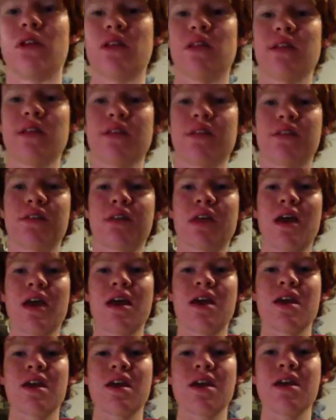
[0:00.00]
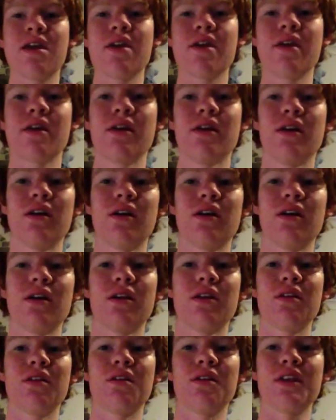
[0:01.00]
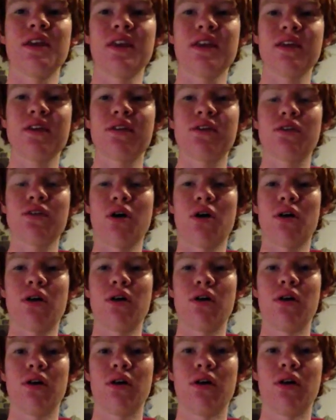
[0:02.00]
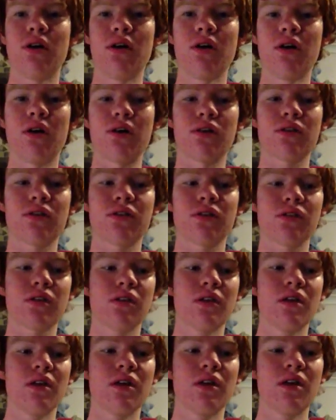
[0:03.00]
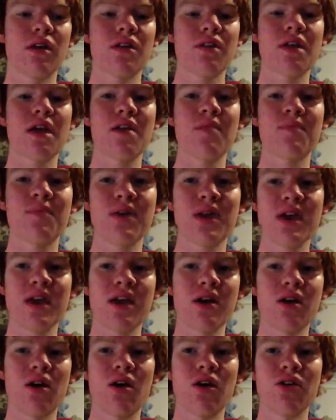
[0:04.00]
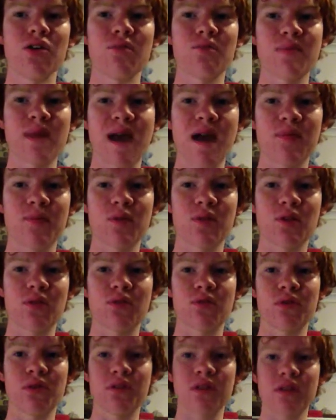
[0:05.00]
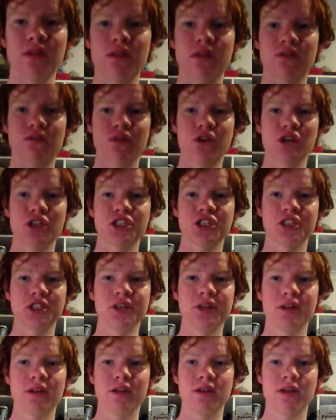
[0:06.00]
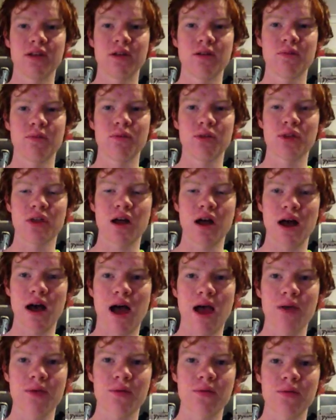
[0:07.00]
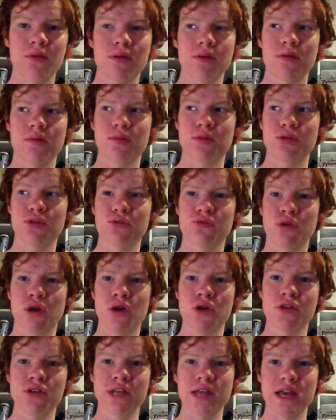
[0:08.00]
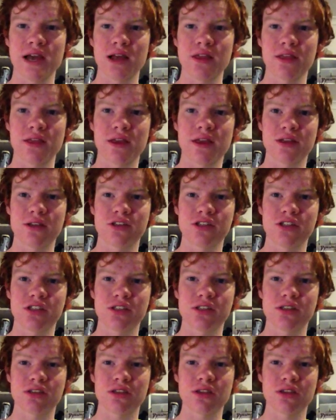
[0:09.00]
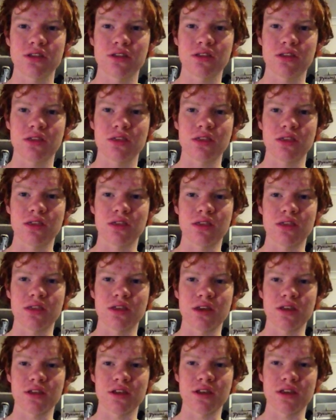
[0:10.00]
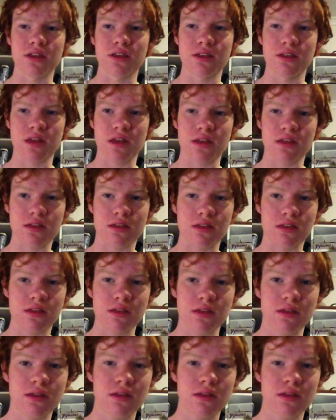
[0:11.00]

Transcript: Let's say the Nice Docks. They appear on the map in the 360 version, but the road down there just doesn't exist.